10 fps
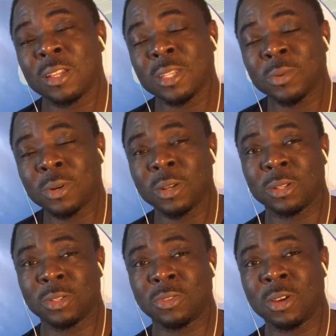you will run
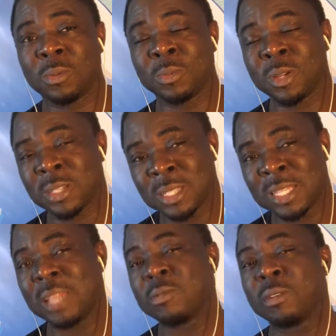into trouble, because the
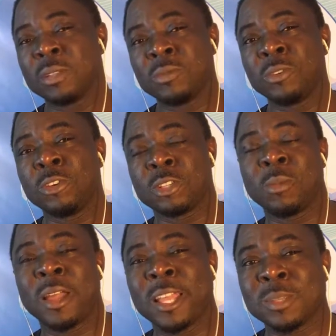title of this video is
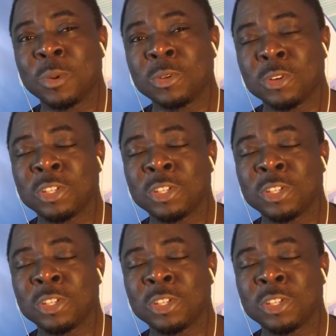about exposure.